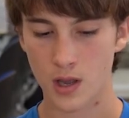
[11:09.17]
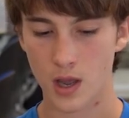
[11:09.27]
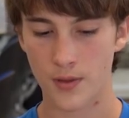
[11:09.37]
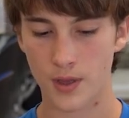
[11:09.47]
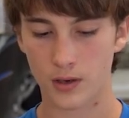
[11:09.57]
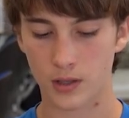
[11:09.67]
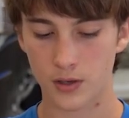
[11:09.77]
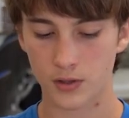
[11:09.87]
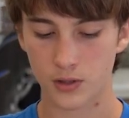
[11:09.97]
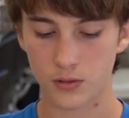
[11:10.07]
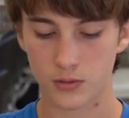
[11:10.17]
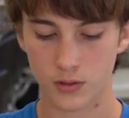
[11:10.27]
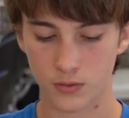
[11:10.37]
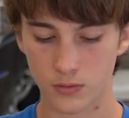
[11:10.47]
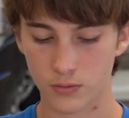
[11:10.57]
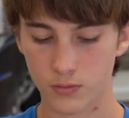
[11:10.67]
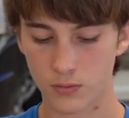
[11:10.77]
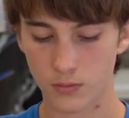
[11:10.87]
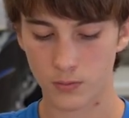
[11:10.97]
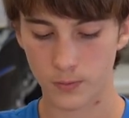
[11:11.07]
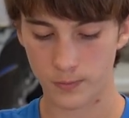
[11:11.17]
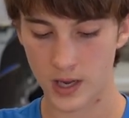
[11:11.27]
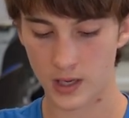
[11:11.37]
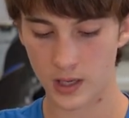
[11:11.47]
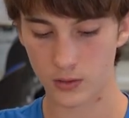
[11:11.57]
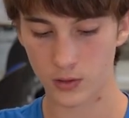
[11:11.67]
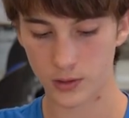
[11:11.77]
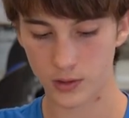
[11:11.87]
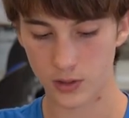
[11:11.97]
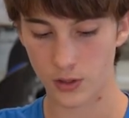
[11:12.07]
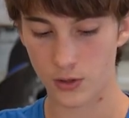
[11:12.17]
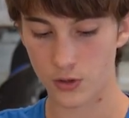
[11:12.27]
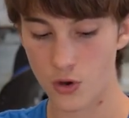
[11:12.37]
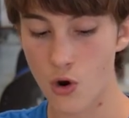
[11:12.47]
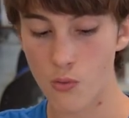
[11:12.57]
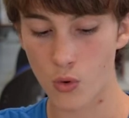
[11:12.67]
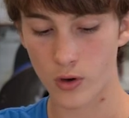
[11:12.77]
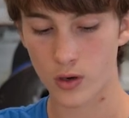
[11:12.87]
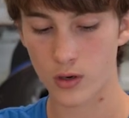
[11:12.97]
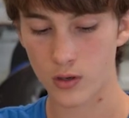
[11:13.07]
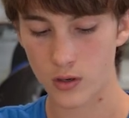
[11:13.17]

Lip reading: and that allows you to make it look so there's no more